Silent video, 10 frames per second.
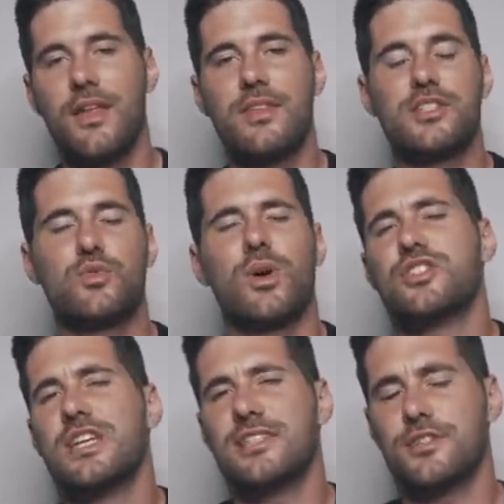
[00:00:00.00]
This is what
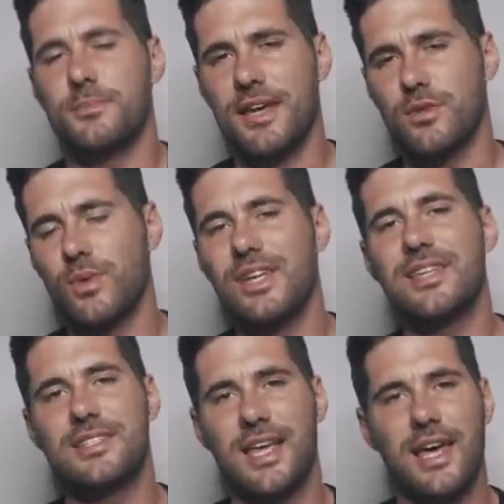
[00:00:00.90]
Jesus meant when he
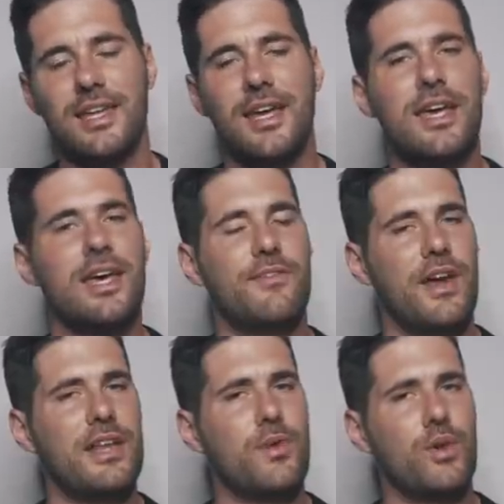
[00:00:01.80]
said, "If
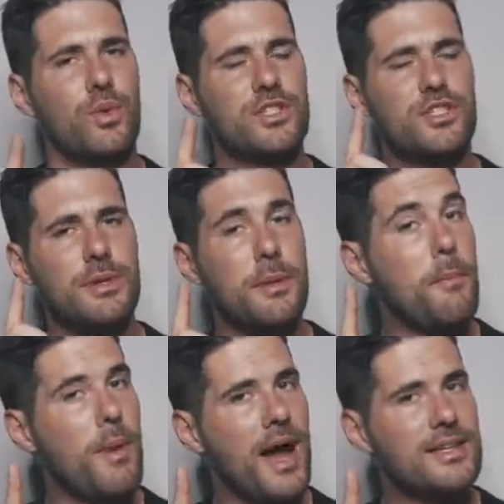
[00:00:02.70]
anyone wants to be
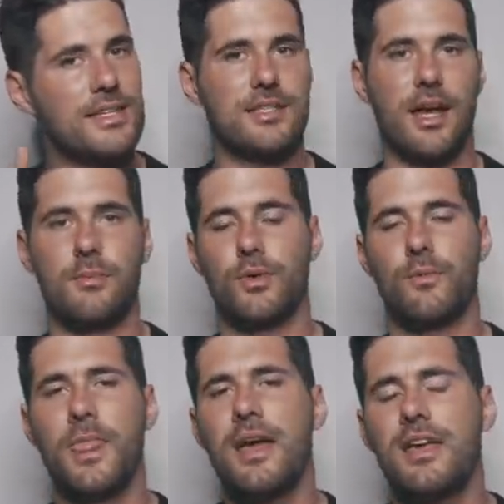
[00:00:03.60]
my
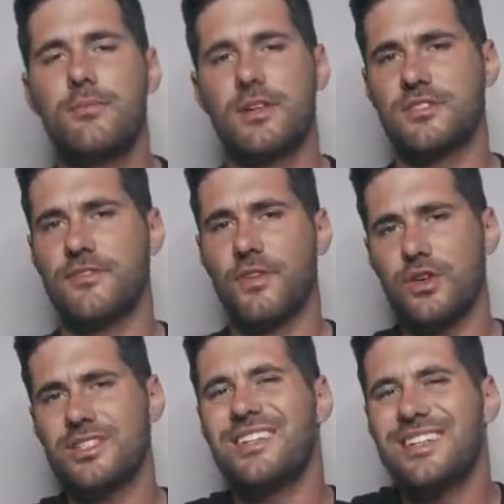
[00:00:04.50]
disciple, he must
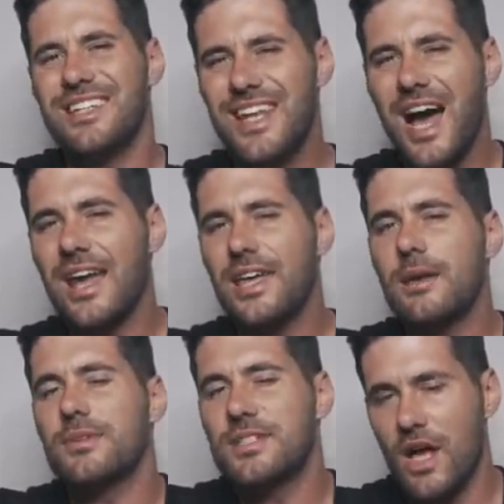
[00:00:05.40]
first deny
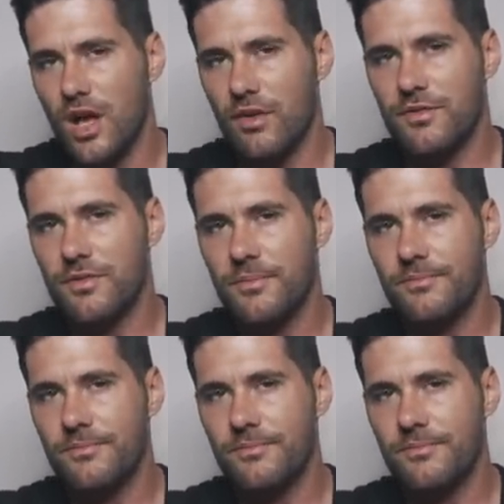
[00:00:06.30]
himself."